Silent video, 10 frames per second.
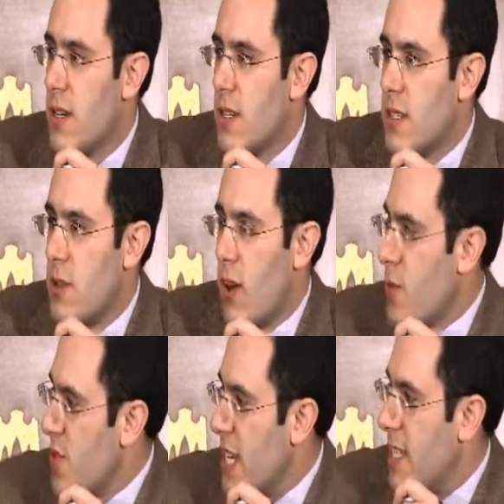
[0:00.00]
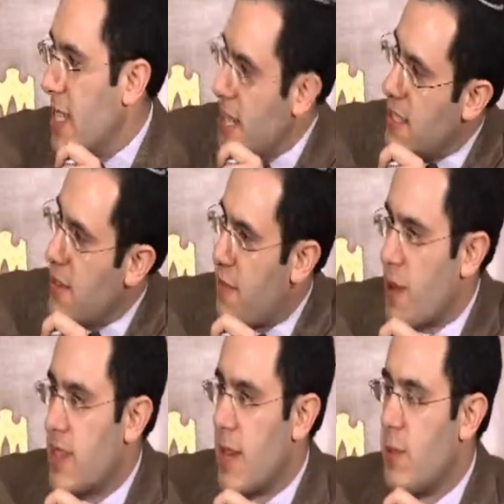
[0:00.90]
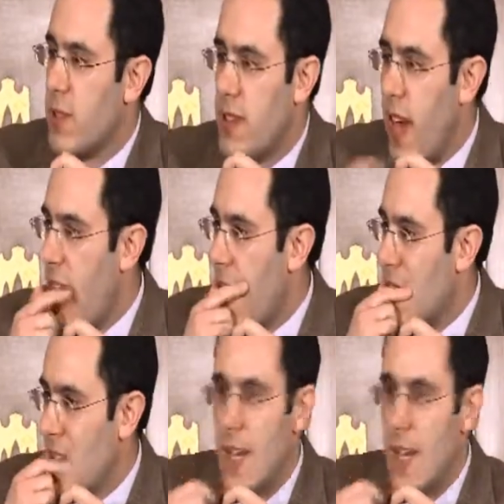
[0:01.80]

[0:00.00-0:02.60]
So I don't think it's easy, for example, to have,